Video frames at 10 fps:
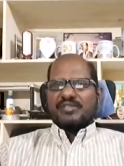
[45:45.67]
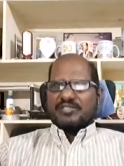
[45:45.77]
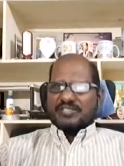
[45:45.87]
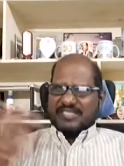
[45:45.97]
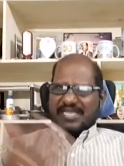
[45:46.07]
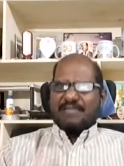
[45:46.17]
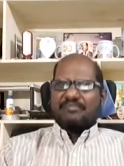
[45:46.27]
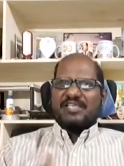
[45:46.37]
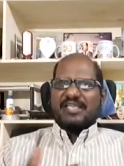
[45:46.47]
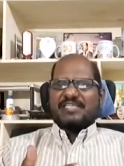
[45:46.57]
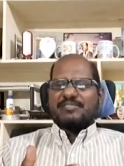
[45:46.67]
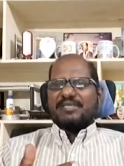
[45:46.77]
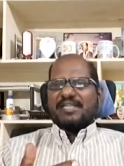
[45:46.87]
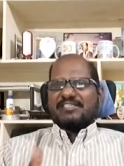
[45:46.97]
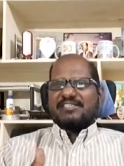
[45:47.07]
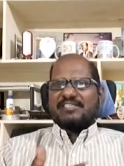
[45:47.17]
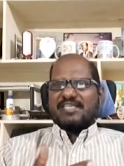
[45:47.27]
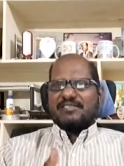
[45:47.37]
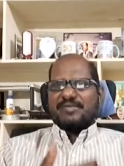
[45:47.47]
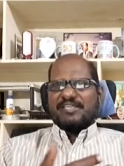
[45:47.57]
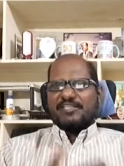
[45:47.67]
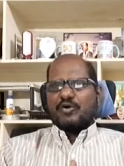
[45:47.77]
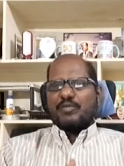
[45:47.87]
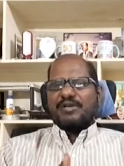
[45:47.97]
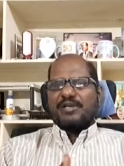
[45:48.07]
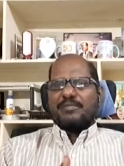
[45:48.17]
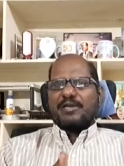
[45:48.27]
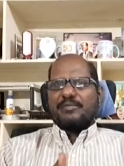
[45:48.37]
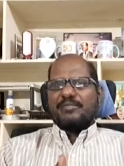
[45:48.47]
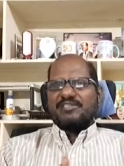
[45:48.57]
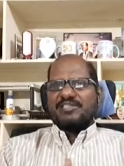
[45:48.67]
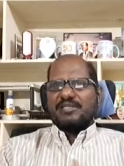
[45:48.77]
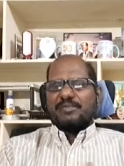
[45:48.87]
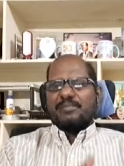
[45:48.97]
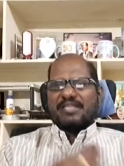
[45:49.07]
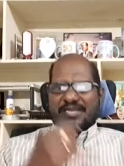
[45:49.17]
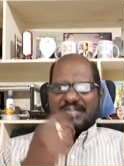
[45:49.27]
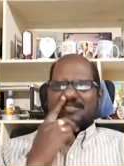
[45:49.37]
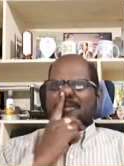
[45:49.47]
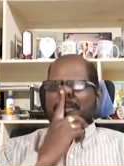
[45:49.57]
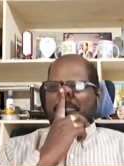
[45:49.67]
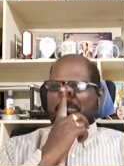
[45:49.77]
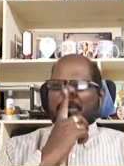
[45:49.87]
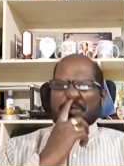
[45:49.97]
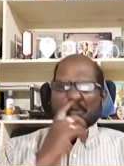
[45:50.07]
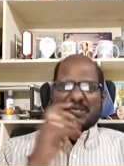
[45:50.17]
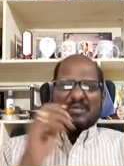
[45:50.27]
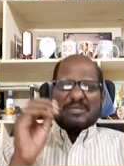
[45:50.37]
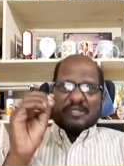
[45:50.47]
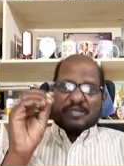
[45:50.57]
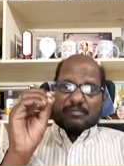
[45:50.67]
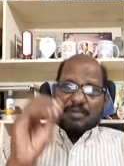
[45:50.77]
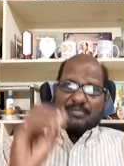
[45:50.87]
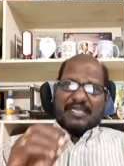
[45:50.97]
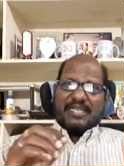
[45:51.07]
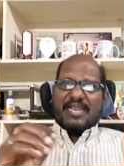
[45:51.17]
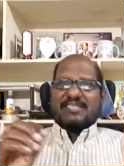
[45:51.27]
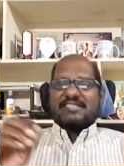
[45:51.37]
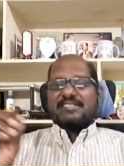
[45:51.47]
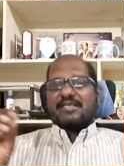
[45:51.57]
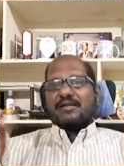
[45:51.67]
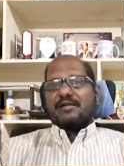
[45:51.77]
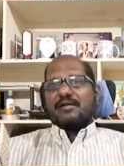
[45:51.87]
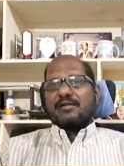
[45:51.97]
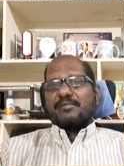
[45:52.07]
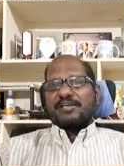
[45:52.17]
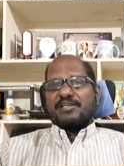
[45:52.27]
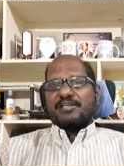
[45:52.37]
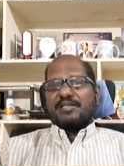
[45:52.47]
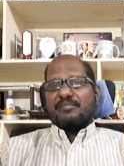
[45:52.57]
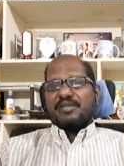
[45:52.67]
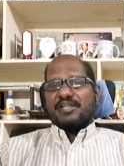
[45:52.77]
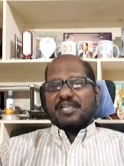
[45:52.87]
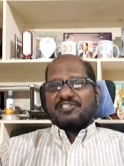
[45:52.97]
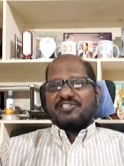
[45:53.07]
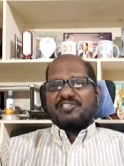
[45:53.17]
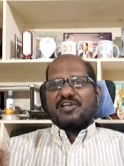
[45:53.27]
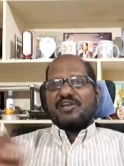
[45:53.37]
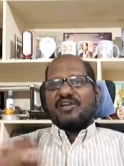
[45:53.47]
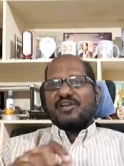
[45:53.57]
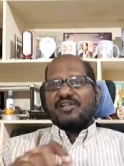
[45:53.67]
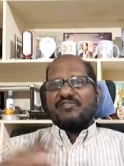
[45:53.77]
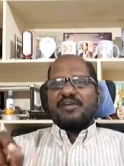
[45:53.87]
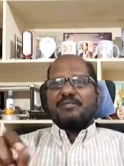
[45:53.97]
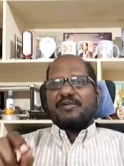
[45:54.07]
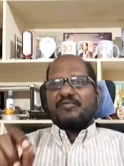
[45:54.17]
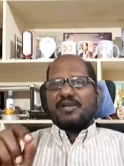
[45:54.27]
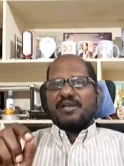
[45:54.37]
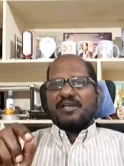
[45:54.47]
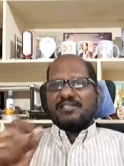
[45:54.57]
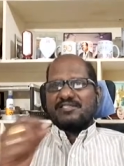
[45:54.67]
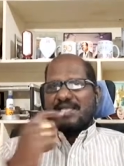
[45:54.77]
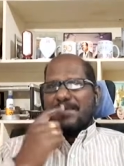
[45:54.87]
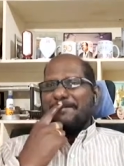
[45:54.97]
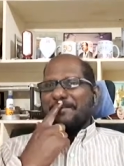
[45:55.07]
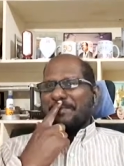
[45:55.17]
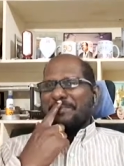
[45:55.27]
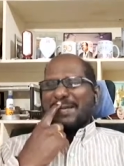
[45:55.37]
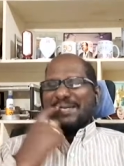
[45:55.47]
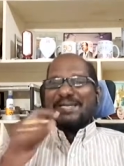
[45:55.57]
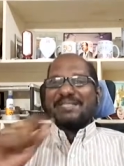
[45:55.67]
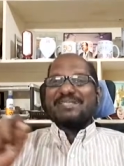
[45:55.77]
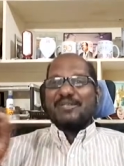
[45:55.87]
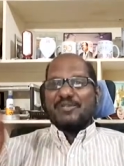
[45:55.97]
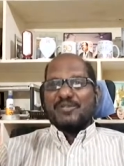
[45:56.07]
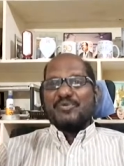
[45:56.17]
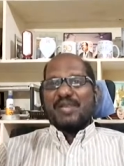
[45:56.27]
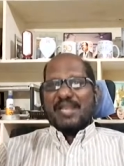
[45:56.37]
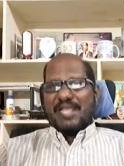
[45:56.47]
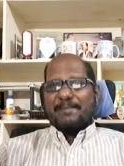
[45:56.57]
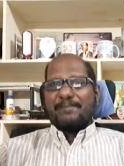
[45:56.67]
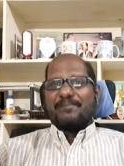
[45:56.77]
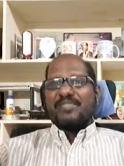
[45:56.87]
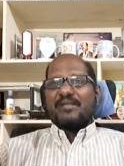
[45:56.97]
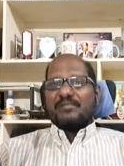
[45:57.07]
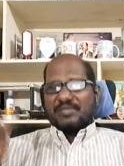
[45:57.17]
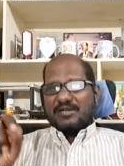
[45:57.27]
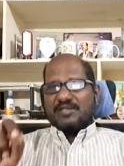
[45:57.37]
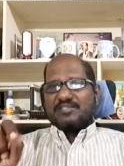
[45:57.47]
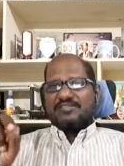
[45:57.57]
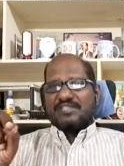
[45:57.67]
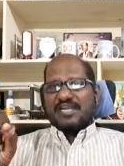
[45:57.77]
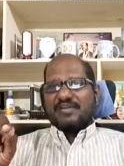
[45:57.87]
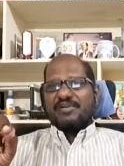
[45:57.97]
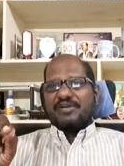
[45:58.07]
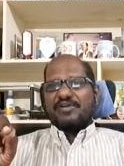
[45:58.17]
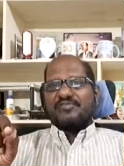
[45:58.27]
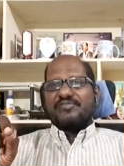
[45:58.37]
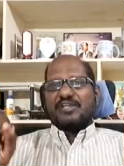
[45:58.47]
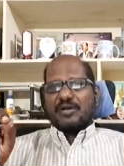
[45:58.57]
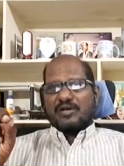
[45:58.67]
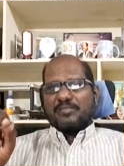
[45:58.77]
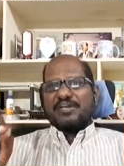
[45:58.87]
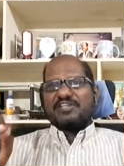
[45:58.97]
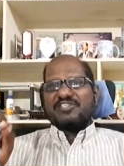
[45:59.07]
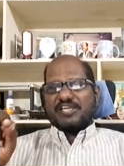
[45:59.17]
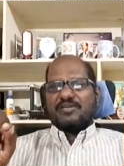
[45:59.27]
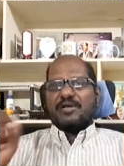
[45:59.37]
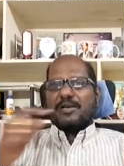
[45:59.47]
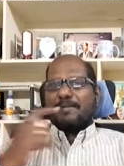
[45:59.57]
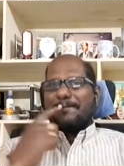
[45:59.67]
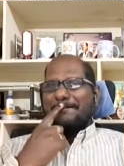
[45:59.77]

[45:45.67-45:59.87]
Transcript: So same thing has been exercised by the government departments in public relations. So public relations and corporate communications are not different but one and the same, but it is a new name because with the advent of the corporate sector,